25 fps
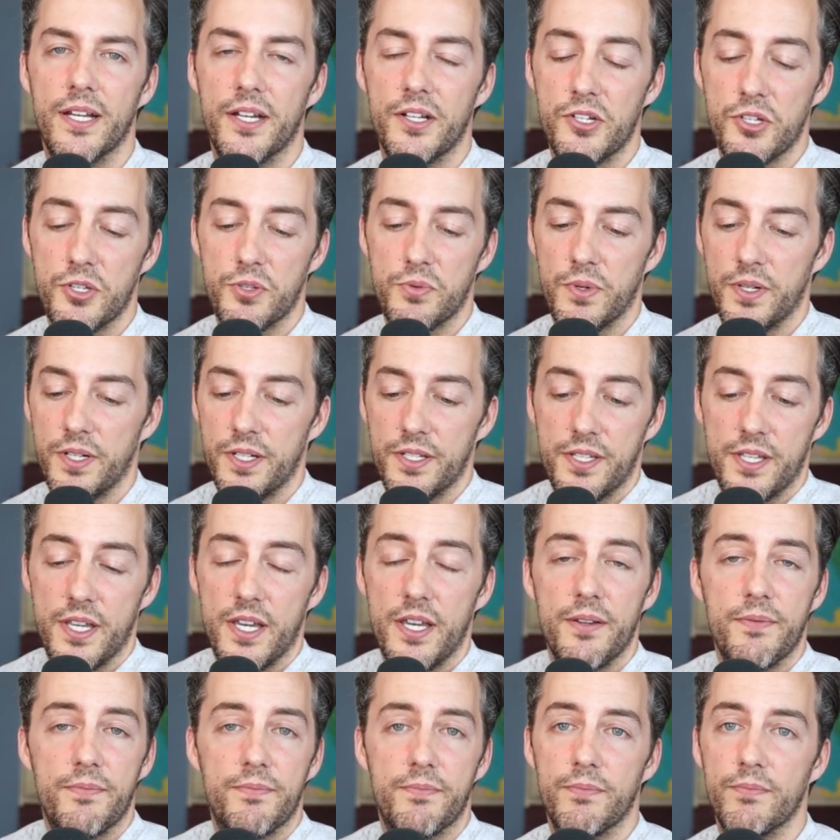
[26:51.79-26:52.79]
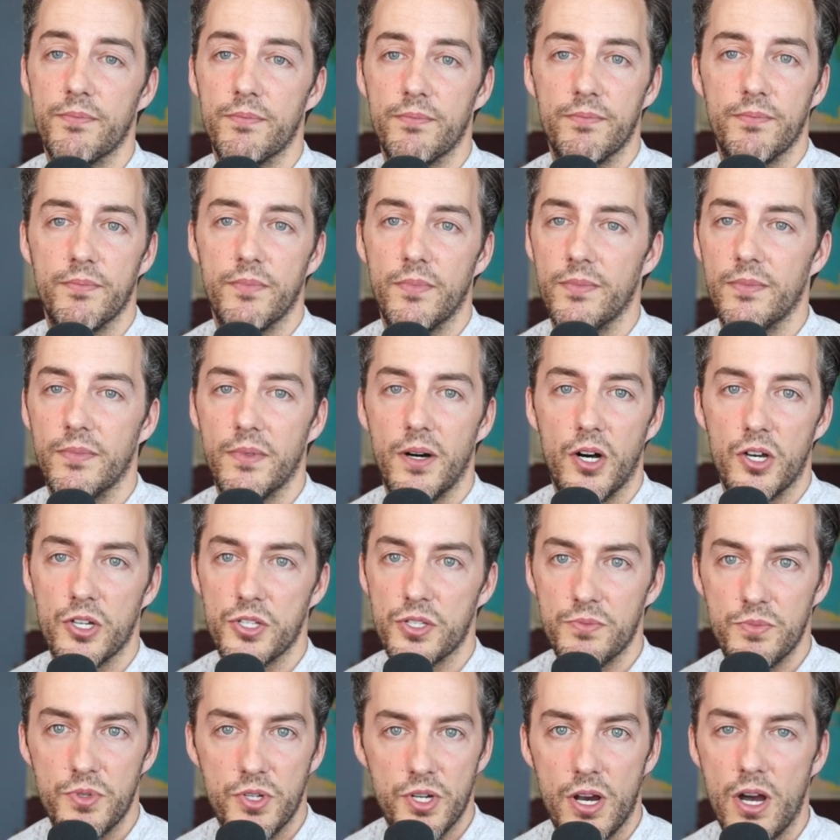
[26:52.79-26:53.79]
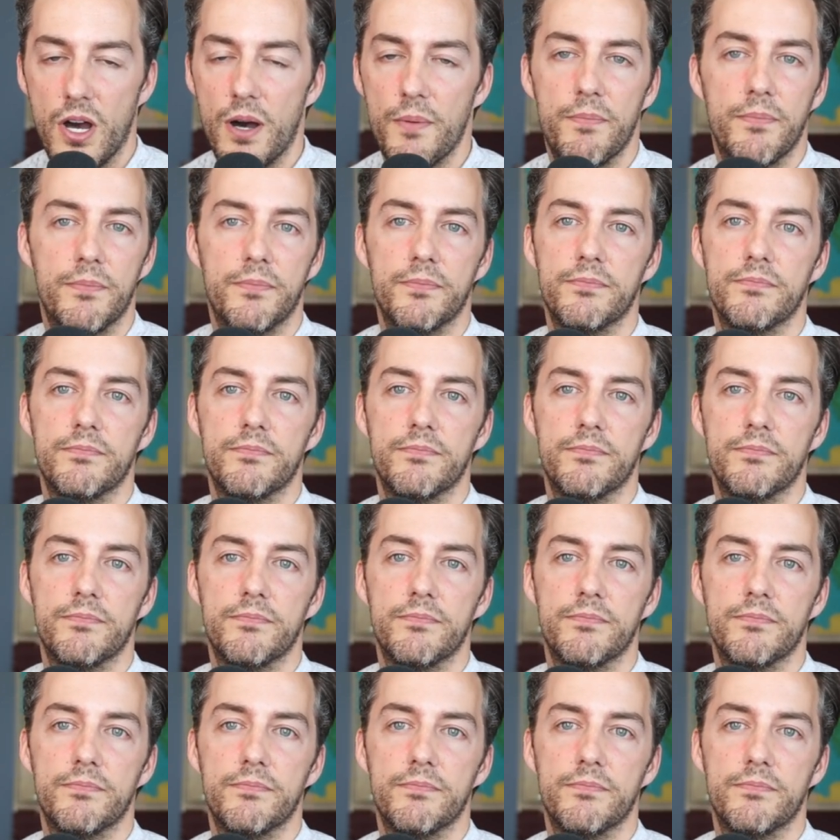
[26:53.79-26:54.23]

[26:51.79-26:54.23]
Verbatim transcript: I just want to say awesome job.